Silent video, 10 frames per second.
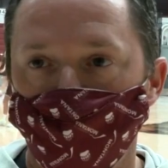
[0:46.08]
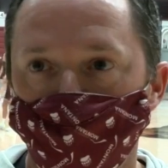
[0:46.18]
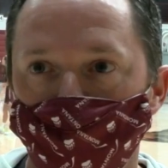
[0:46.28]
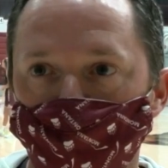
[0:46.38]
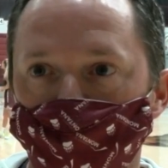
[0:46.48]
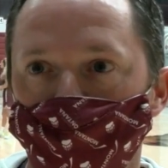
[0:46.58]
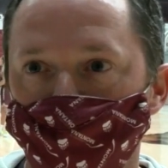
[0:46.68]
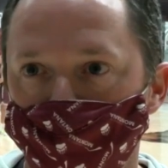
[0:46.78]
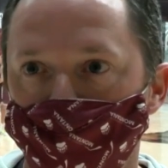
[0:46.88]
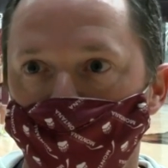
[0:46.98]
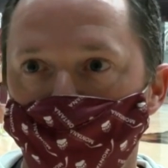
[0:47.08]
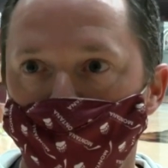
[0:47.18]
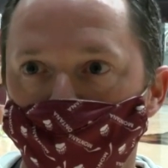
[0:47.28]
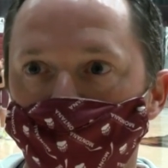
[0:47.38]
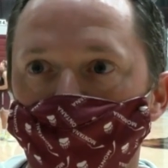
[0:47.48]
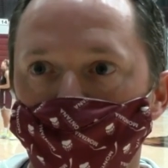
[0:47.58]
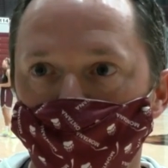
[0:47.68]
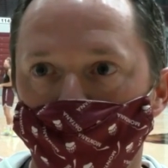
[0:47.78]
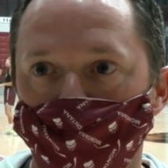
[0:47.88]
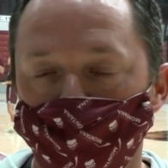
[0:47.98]
a few practices now, that, that part we're getting used to each
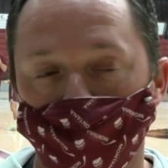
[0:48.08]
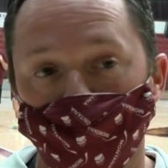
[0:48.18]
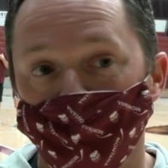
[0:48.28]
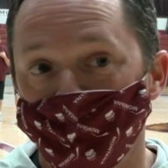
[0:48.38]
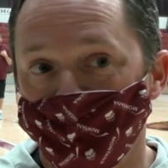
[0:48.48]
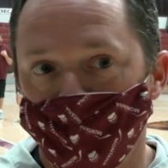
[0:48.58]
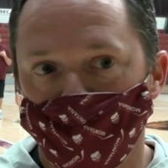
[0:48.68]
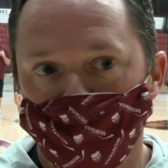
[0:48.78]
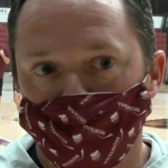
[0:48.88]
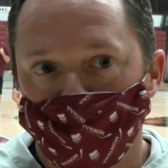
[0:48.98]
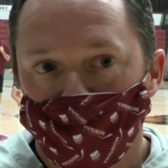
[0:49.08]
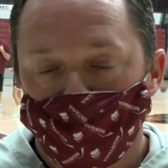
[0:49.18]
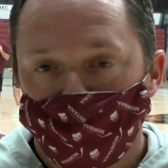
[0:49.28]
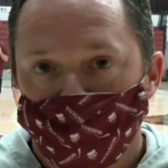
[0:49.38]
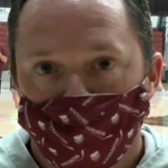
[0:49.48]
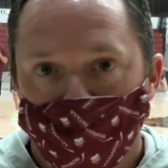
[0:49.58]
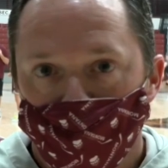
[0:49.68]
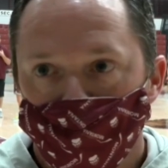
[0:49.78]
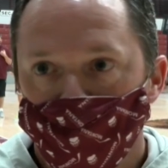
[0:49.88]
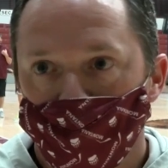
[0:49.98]
other. So it's, the products have been fun,
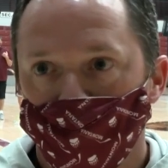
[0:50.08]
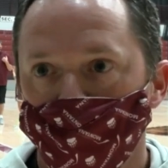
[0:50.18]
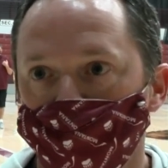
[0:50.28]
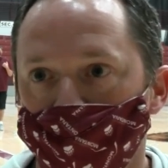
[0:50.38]
energetic. We're